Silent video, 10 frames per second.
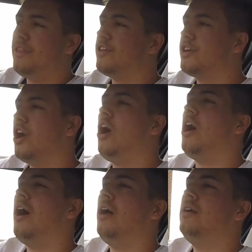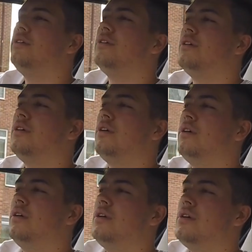The car
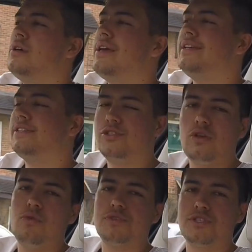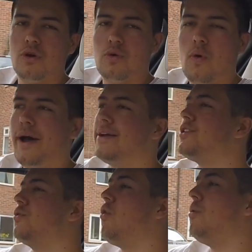is so quiet.
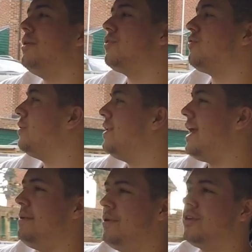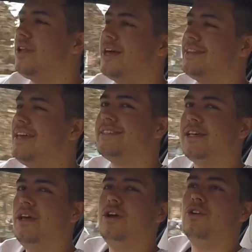So rolling through a neighborhood like this,
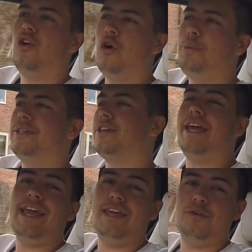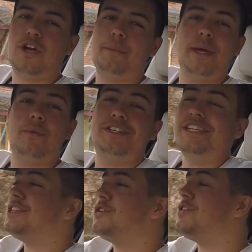nobody's gonna hear you coming, which
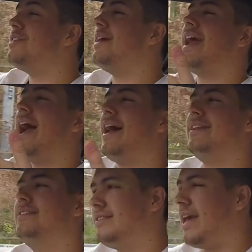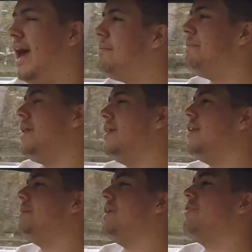is a good thing and can be a
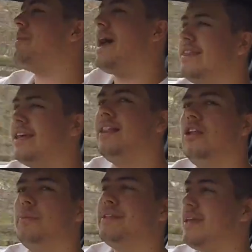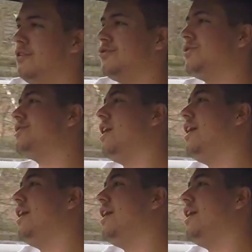little bit of a bad thing, a little bit dangerous. I